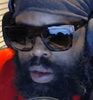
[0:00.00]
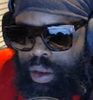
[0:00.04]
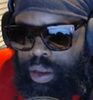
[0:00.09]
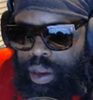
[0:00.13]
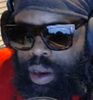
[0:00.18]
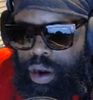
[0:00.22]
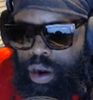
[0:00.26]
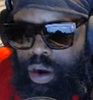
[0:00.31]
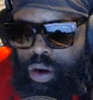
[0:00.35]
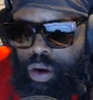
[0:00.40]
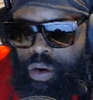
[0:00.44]

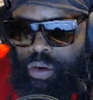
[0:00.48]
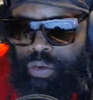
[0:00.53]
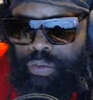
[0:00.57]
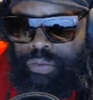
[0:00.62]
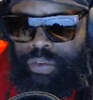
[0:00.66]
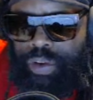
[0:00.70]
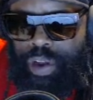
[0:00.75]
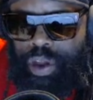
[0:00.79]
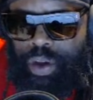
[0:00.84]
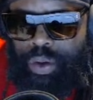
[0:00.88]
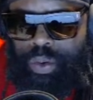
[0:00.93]
Their whole
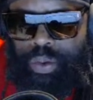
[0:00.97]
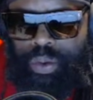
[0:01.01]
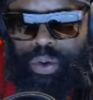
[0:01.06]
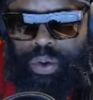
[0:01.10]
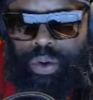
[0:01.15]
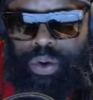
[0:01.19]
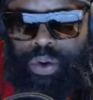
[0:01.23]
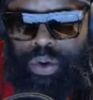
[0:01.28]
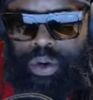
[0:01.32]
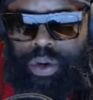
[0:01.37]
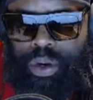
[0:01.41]
float
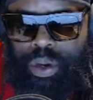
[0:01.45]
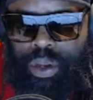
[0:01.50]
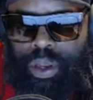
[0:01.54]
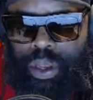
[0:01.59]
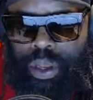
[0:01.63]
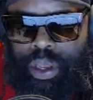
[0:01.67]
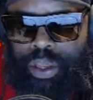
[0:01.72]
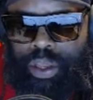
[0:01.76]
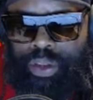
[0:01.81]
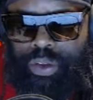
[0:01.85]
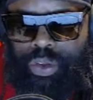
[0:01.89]

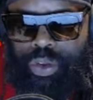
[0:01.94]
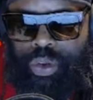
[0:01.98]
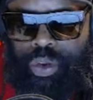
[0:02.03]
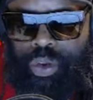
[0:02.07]
is